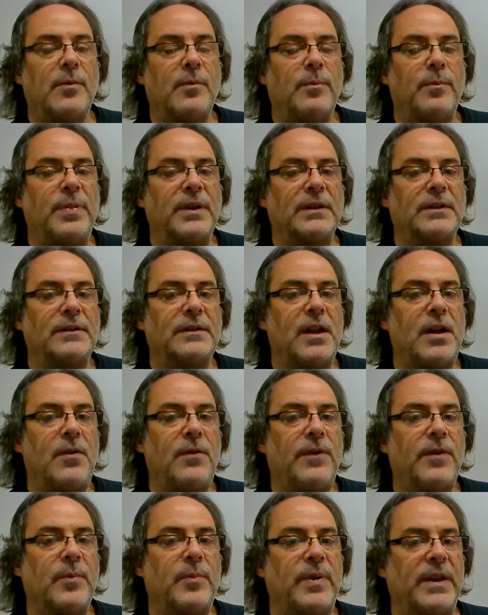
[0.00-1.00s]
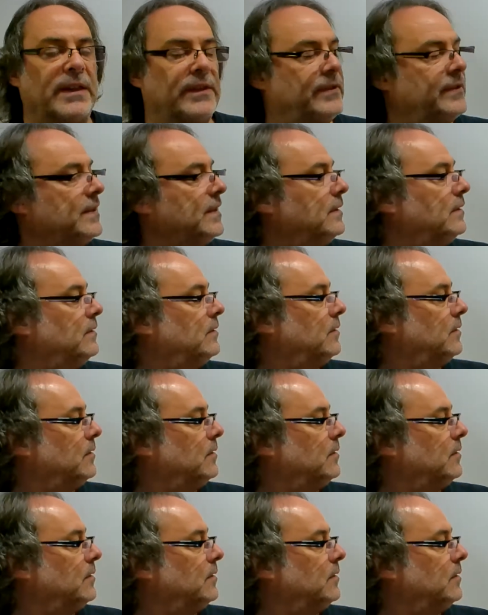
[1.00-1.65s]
below the piston